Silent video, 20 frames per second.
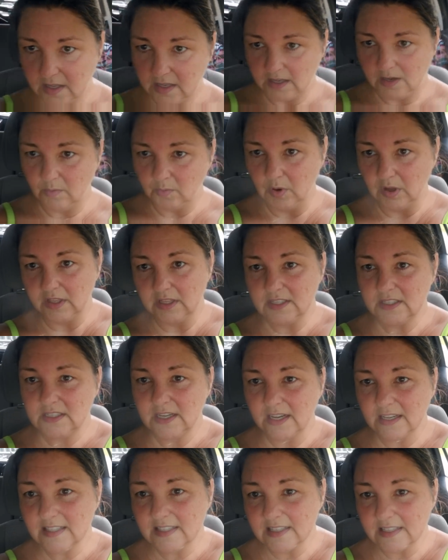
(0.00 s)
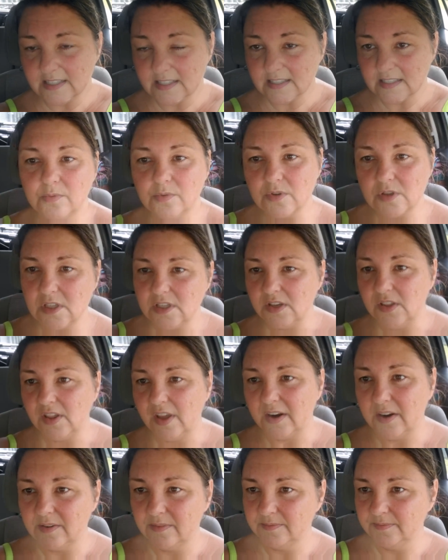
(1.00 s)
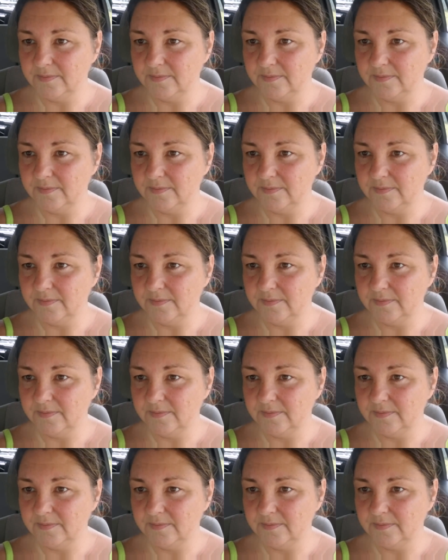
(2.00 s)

in Willis, Texas. We'll see you there.